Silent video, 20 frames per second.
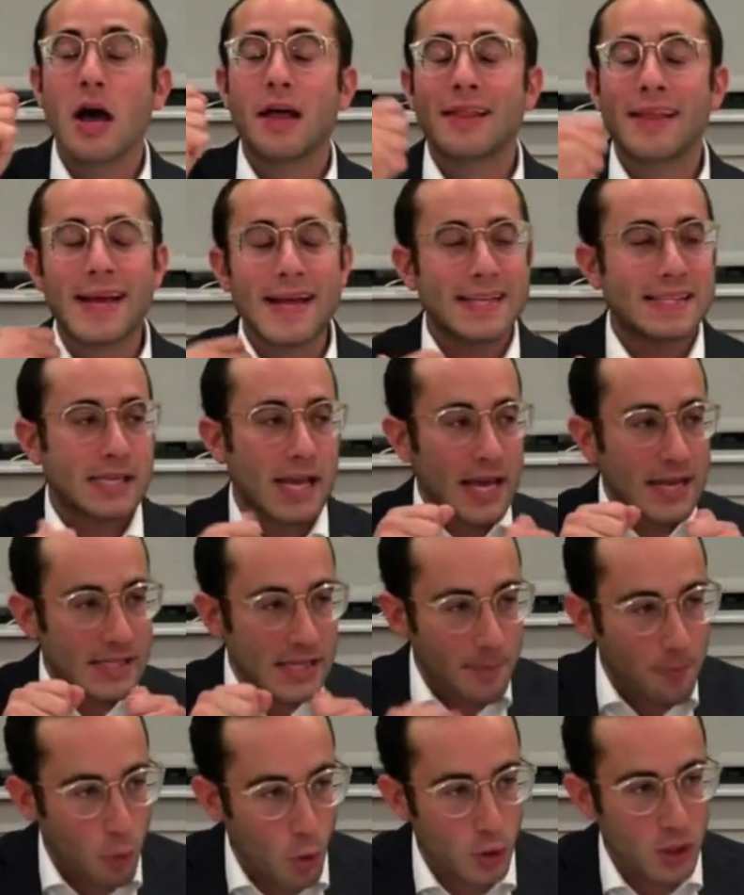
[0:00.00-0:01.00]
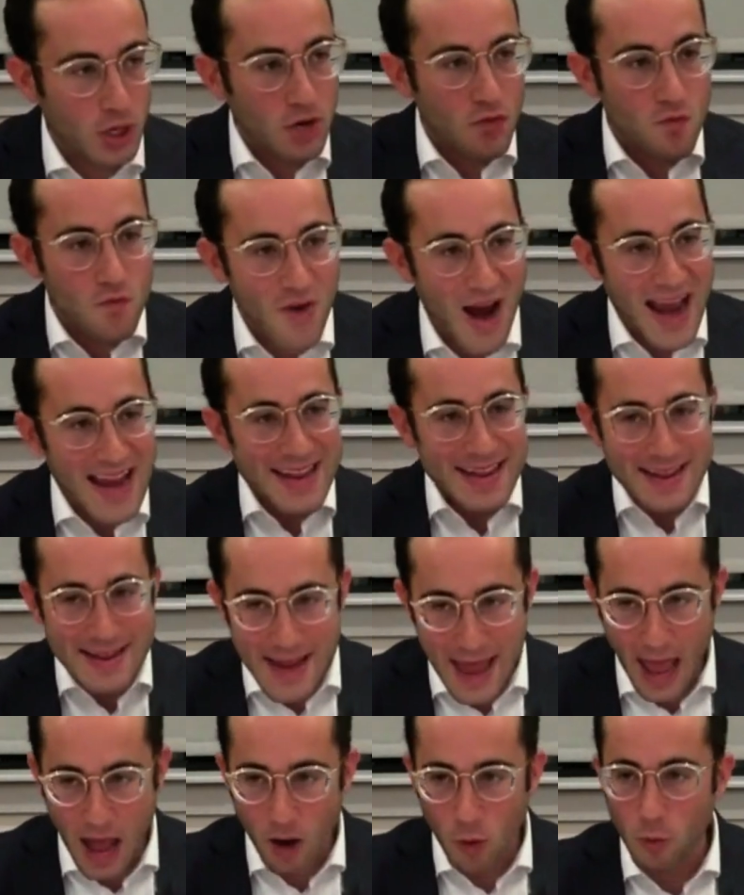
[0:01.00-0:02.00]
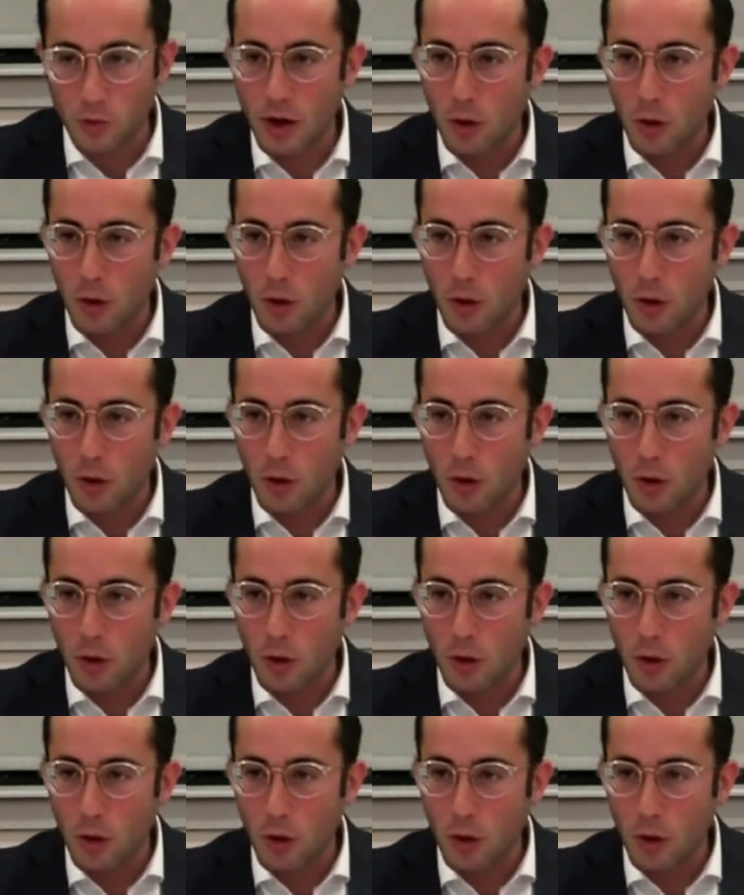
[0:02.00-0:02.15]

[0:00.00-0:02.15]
It's important right now.